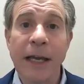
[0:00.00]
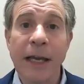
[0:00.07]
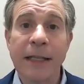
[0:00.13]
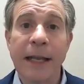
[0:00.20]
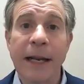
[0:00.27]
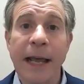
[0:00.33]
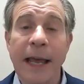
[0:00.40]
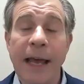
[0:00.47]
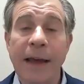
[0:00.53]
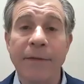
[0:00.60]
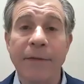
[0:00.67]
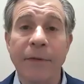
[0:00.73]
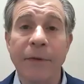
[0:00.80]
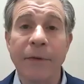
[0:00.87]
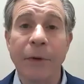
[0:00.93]
can get that
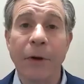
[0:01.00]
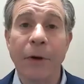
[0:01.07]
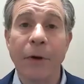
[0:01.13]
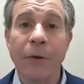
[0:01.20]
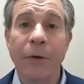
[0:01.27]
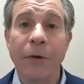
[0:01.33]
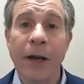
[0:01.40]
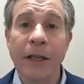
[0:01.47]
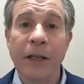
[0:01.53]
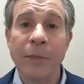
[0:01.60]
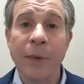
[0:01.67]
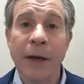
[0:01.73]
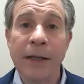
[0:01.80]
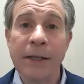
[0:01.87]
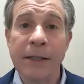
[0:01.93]
have the correct
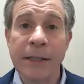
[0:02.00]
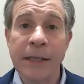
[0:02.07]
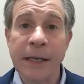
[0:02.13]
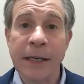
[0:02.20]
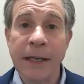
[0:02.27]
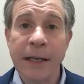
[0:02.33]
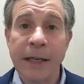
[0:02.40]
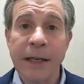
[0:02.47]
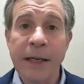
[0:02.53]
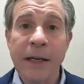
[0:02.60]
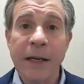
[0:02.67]
amount of zinc.